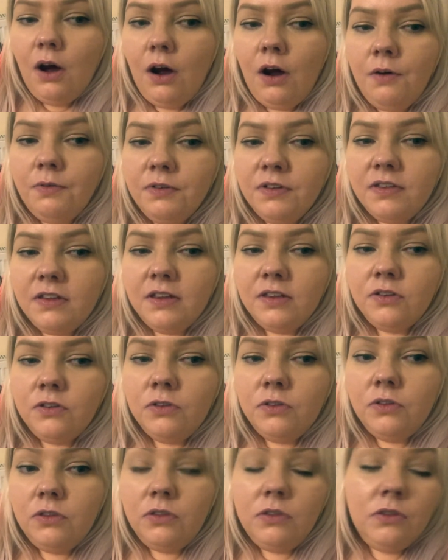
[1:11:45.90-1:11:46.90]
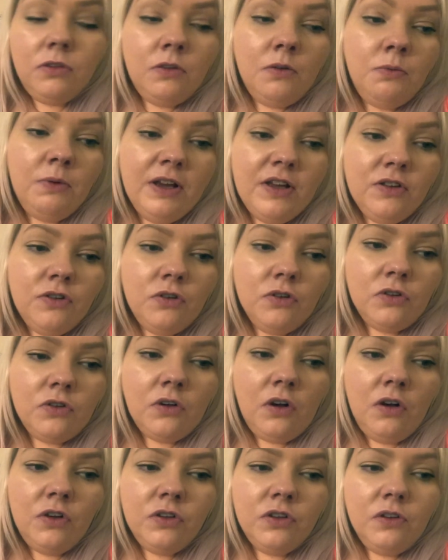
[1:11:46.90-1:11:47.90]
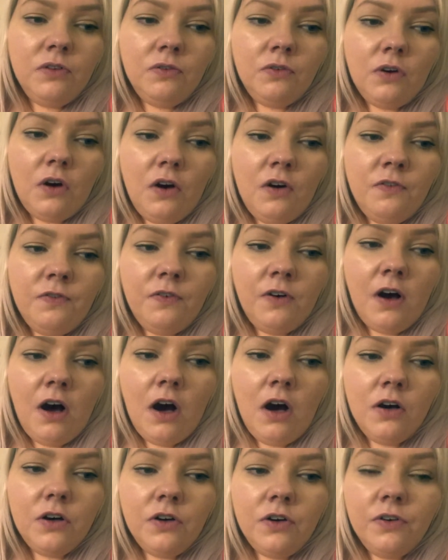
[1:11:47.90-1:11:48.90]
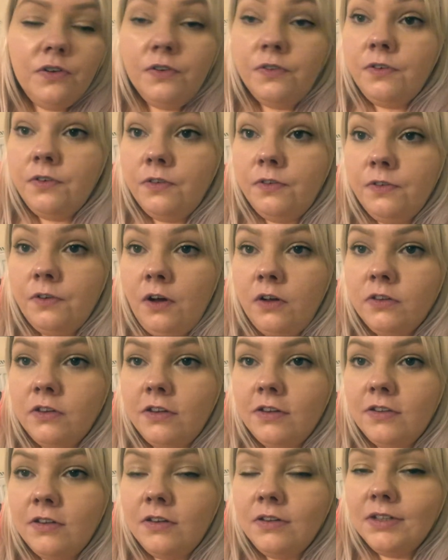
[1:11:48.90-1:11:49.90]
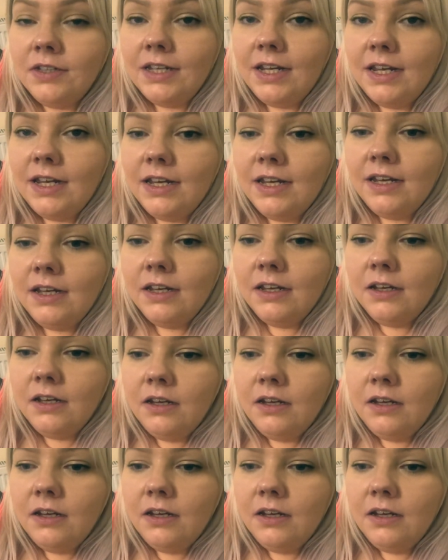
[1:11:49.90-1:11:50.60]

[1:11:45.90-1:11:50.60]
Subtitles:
Obviously, the week just gone, you've got a vlog on the Sunday.